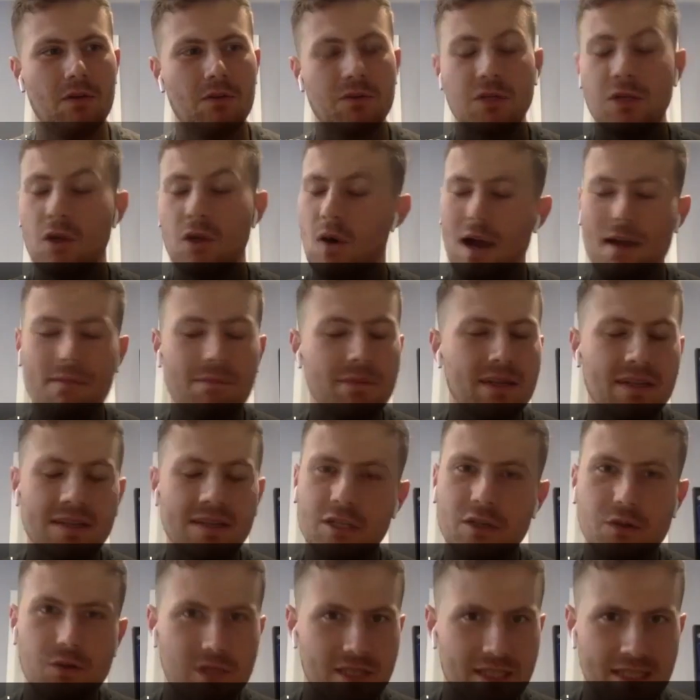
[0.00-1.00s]
I've been a
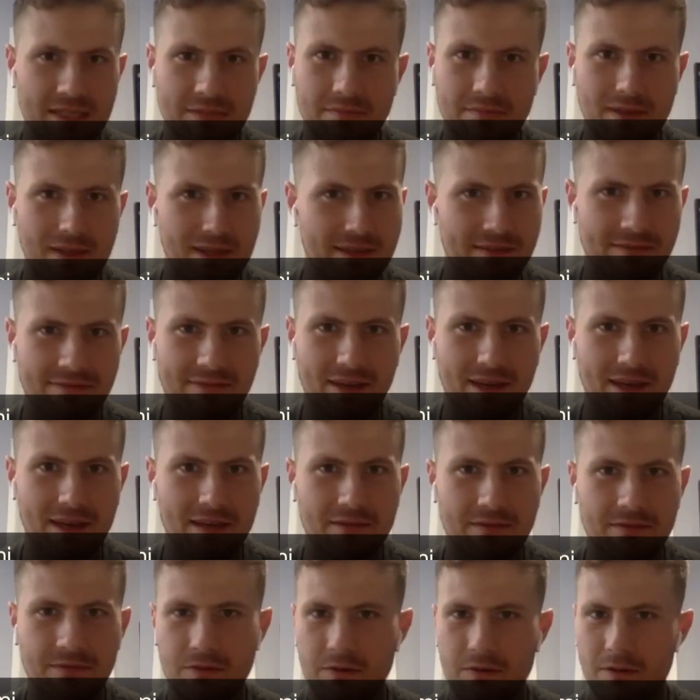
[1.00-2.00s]
huge Team Melli
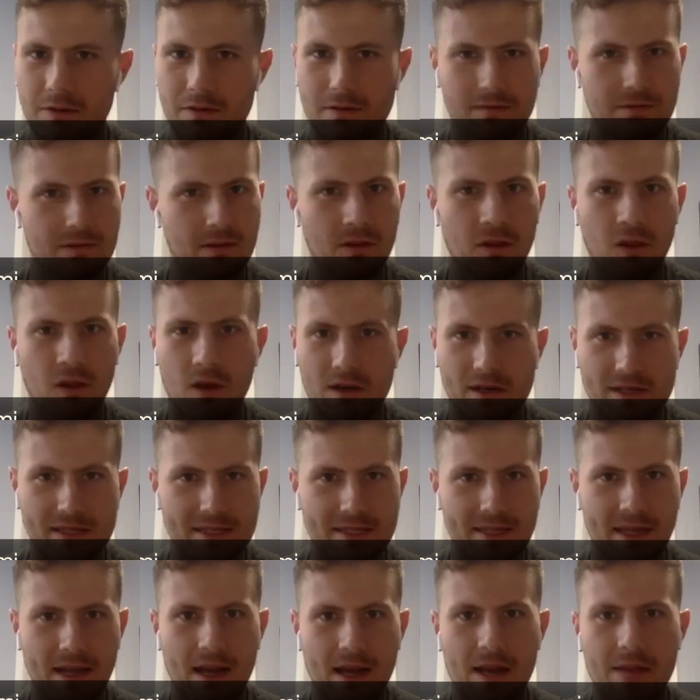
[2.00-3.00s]
fan for the
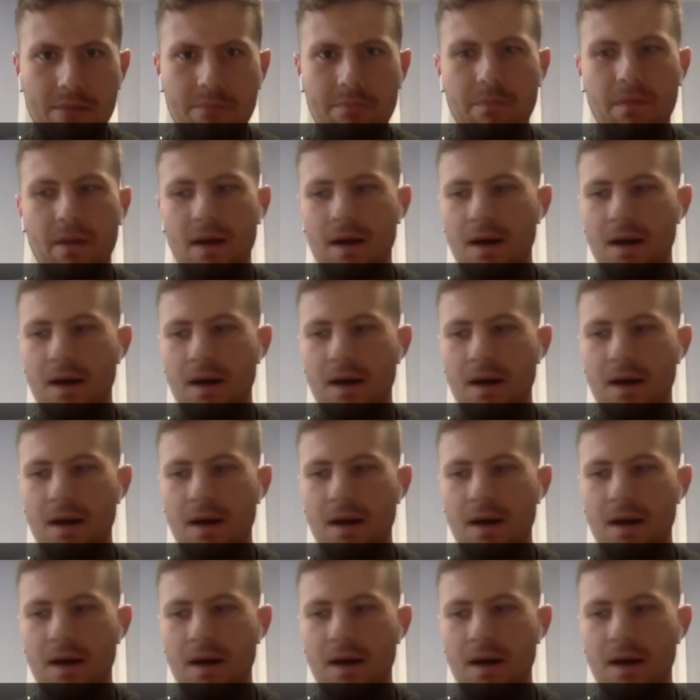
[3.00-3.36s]
longest time.